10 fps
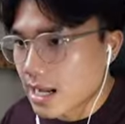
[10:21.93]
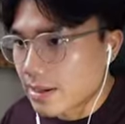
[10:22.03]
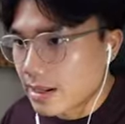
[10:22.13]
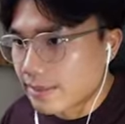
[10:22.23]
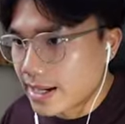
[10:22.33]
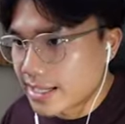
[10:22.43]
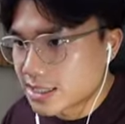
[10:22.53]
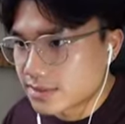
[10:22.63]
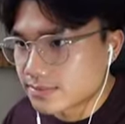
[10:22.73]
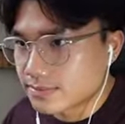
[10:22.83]
I am behind
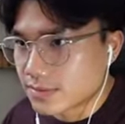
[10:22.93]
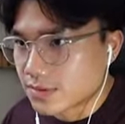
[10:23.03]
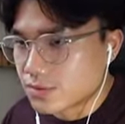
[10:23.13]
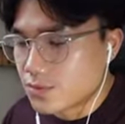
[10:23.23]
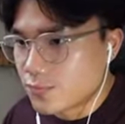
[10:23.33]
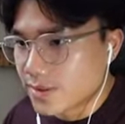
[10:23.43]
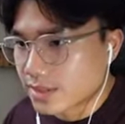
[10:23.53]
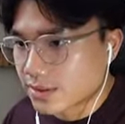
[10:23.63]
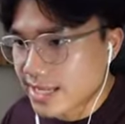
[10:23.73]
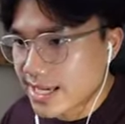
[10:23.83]
his little
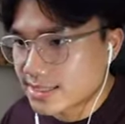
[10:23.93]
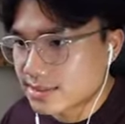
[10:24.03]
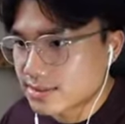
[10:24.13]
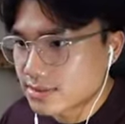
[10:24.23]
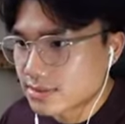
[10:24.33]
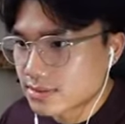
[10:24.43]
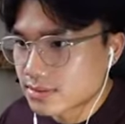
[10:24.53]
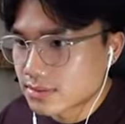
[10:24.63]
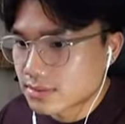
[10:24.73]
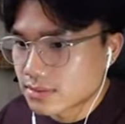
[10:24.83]
toothpick looking ass.
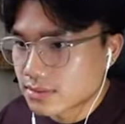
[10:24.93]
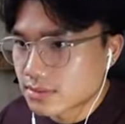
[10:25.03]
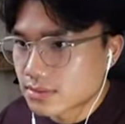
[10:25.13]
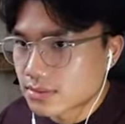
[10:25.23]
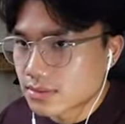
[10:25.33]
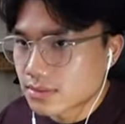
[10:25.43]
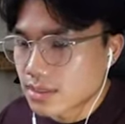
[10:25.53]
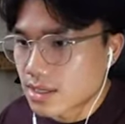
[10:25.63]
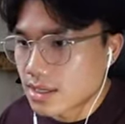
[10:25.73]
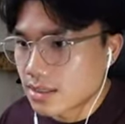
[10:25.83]

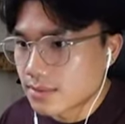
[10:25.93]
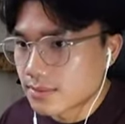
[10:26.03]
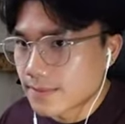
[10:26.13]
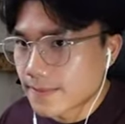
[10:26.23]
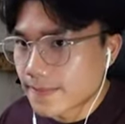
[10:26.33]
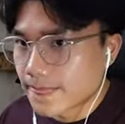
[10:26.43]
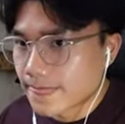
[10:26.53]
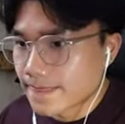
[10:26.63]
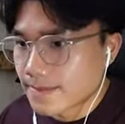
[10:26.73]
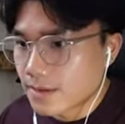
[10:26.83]
Uh-huh.
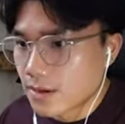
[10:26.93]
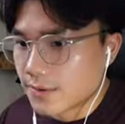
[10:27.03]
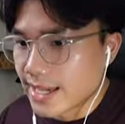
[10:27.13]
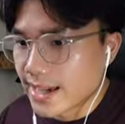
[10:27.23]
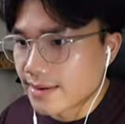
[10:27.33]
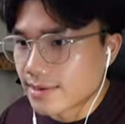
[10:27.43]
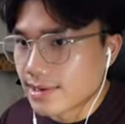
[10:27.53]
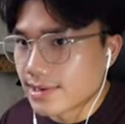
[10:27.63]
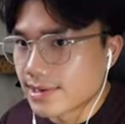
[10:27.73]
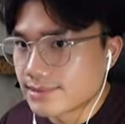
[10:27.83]
Oh, yeah.
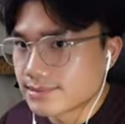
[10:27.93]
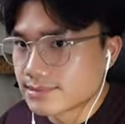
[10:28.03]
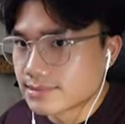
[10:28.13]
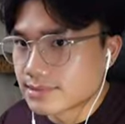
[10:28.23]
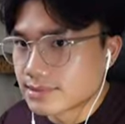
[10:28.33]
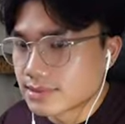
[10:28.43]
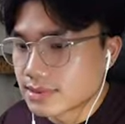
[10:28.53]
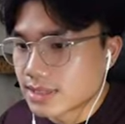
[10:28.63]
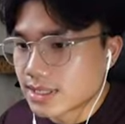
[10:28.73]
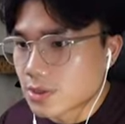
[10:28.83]
Uh-huh.
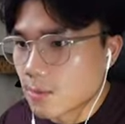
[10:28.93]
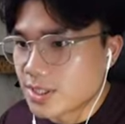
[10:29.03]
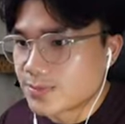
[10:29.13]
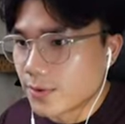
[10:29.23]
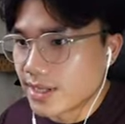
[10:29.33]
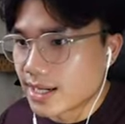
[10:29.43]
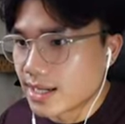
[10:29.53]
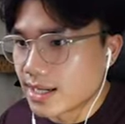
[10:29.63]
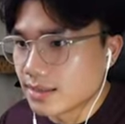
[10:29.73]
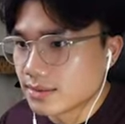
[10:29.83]
Let's go, bitch boy.
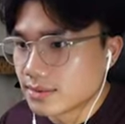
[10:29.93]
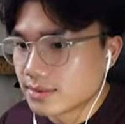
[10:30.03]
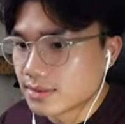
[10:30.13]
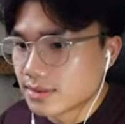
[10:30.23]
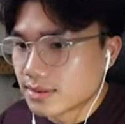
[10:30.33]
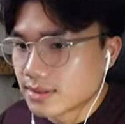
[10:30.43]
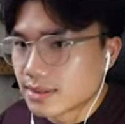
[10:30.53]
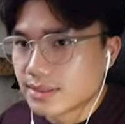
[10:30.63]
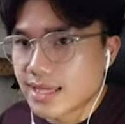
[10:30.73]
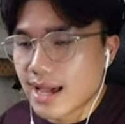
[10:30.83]
Uh-huh.
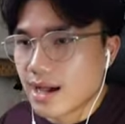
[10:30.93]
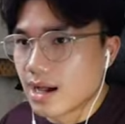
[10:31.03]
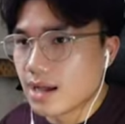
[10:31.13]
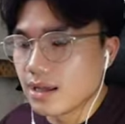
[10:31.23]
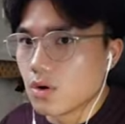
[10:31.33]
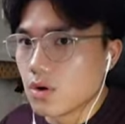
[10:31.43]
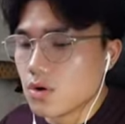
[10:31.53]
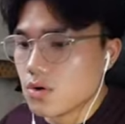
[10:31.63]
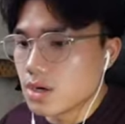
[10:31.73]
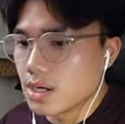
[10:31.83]
Yeah, uh-huh.
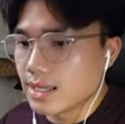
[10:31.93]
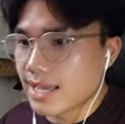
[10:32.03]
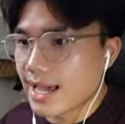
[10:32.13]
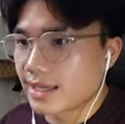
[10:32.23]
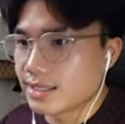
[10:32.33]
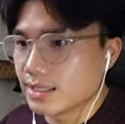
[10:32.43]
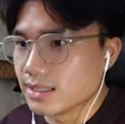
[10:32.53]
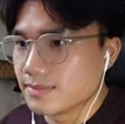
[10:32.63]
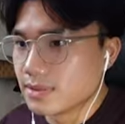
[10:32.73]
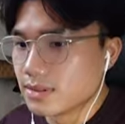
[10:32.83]
Ooh, yeah, kill
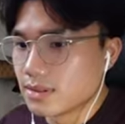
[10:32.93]
him.